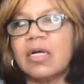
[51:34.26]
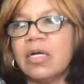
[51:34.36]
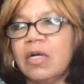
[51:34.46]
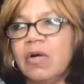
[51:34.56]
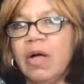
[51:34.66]

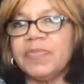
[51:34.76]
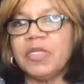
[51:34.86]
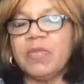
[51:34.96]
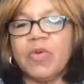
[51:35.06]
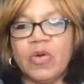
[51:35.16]
go up to
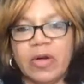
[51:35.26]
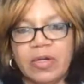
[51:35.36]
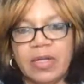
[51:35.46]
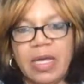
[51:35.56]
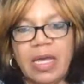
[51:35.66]
the
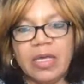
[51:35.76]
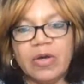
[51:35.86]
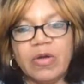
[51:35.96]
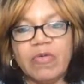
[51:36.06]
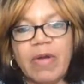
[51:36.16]
board and you're
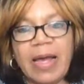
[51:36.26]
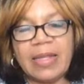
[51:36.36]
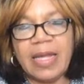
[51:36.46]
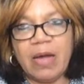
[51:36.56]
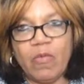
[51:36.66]
gonna write
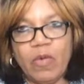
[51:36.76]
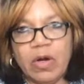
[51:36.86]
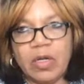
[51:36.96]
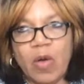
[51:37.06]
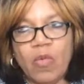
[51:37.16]
that
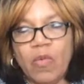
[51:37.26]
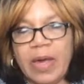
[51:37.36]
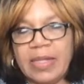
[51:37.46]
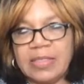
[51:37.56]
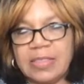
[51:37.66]
word
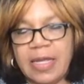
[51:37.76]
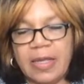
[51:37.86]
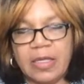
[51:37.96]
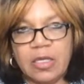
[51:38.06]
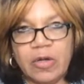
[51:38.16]
Wednesday.
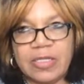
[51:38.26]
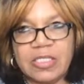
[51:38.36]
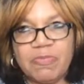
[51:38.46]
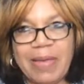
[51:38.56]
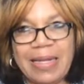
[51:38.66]
You're gonna
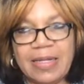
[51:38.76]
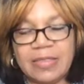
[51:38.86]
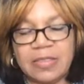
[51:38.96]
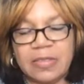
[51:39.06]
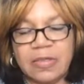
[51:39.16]
spell it.